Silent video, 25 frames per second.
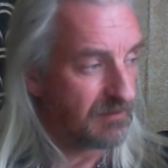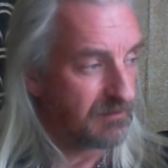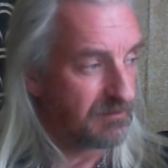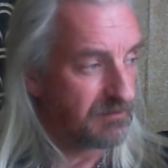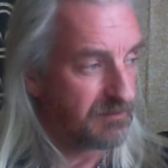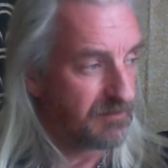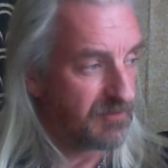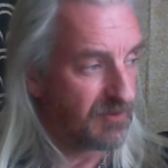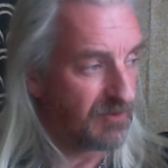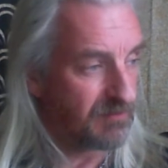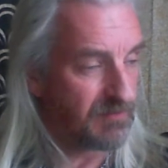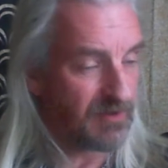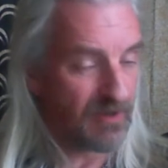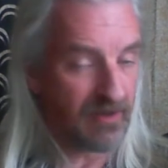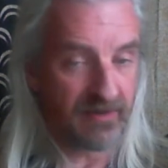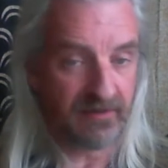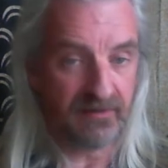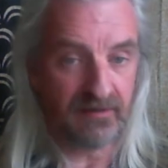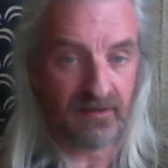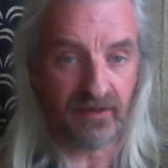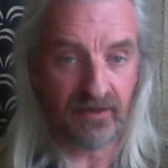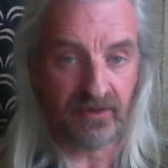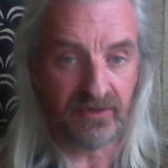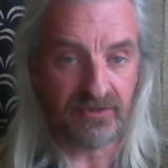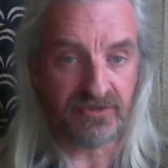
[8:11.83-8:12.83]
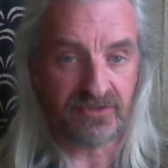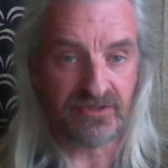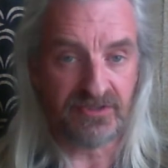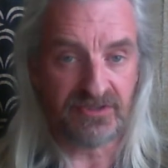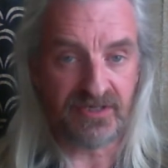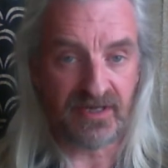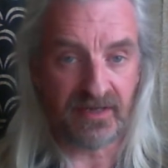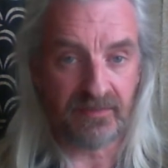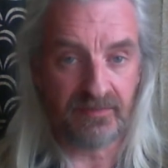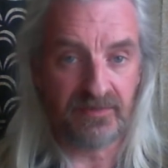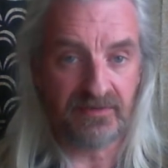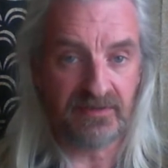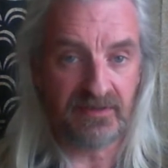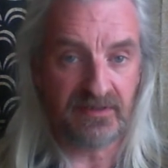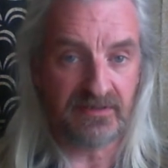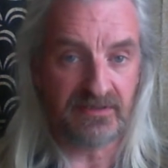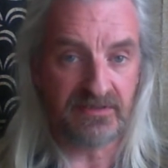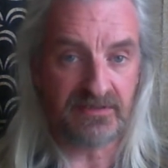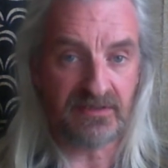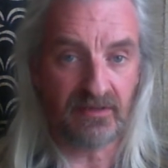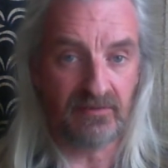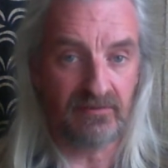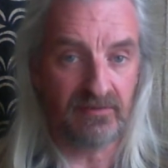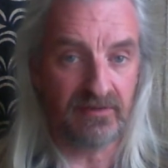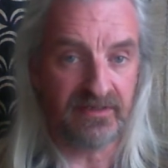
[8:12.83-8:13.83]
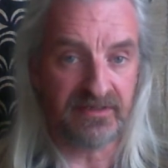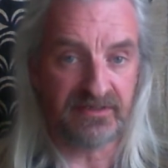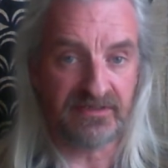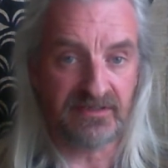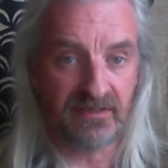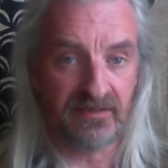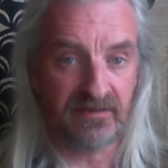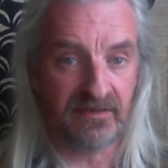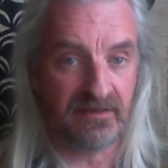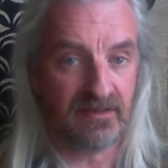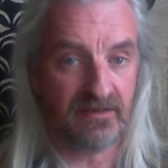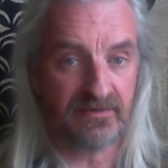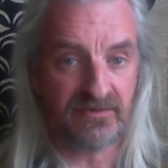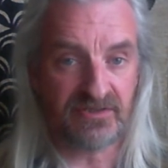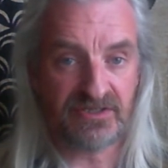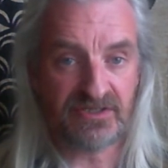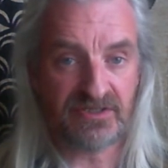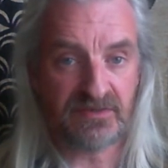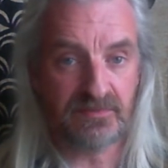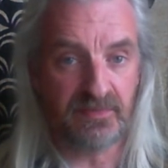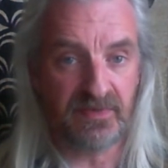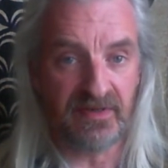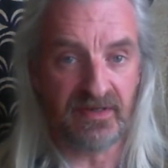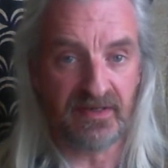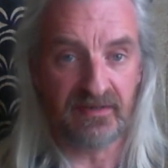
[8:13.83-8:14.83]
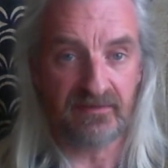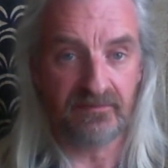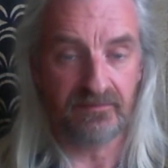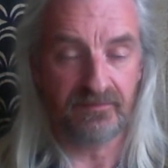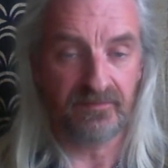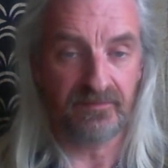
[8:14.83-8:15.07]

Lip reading: But by and large, the Japanese don't litter, they don't spit,